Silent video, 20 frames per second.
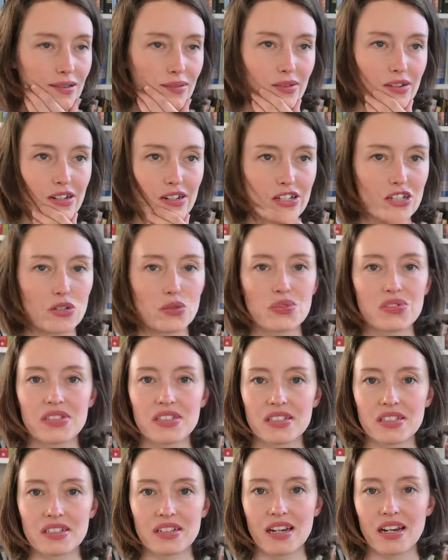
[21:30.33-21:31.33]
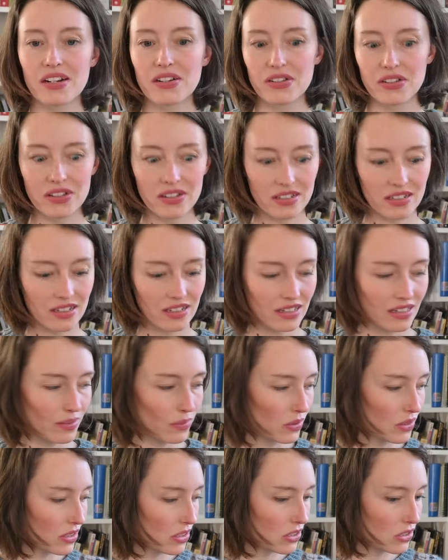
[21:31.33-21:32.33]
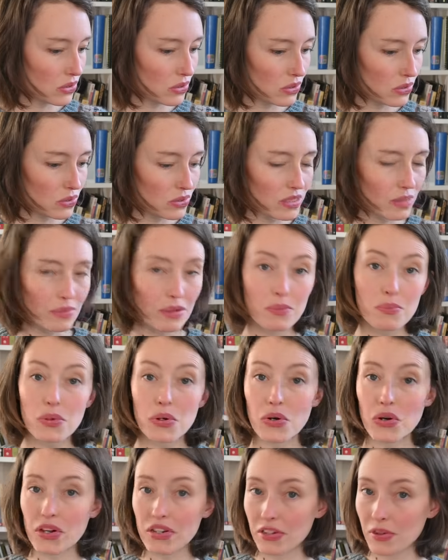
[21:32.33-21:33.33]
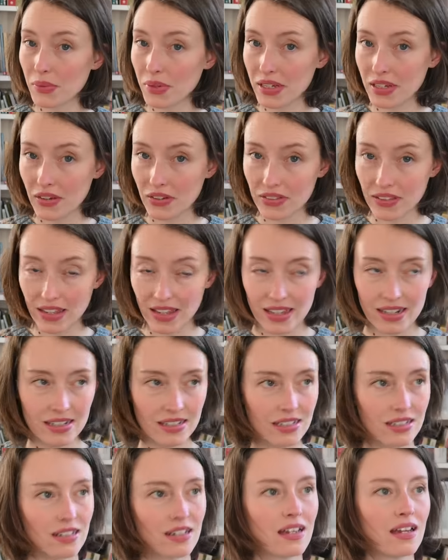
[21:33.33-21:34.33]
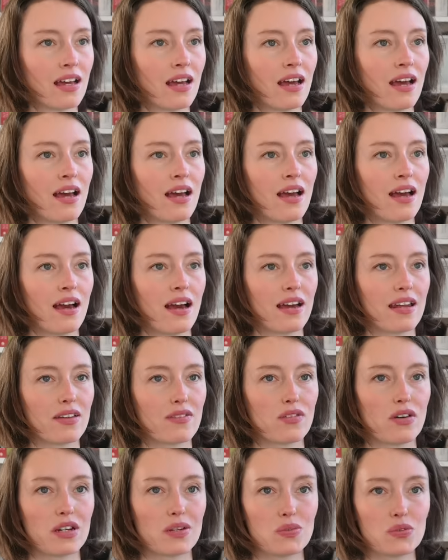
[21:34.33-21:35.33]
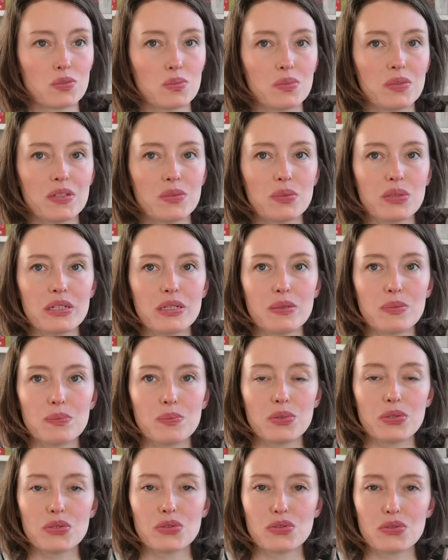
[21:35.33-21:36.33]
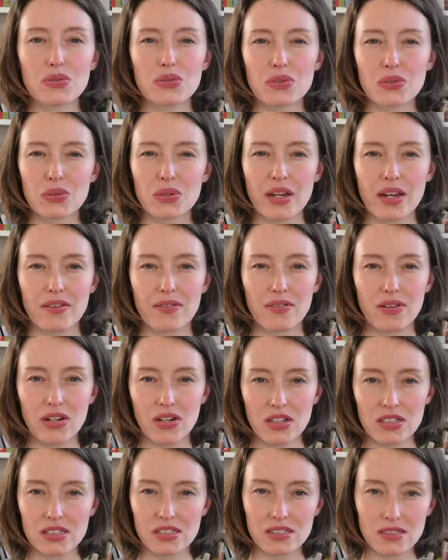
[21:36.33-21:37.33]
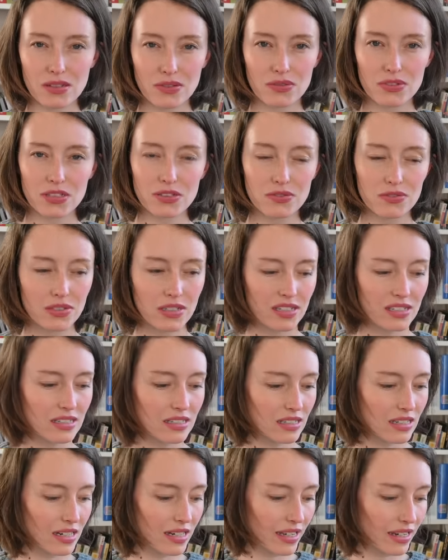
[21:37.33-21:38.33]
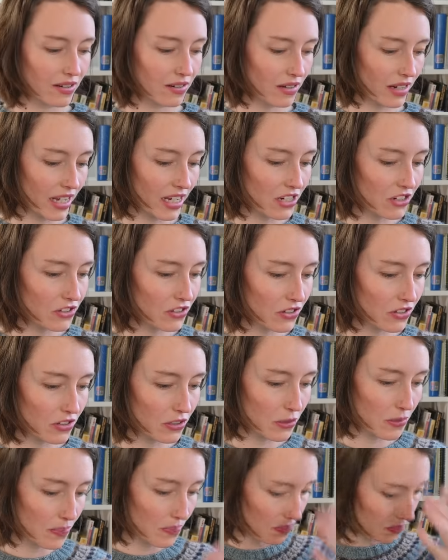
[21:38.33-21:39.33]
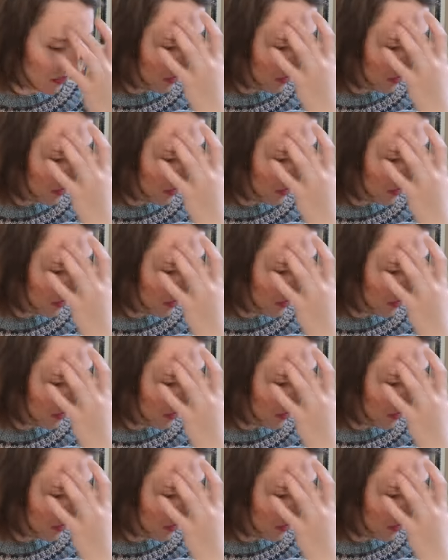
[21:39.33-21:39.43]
when choosing the color that I wanted to do some embroidery on that and I thought it would be really beautiful to have lots of different like nature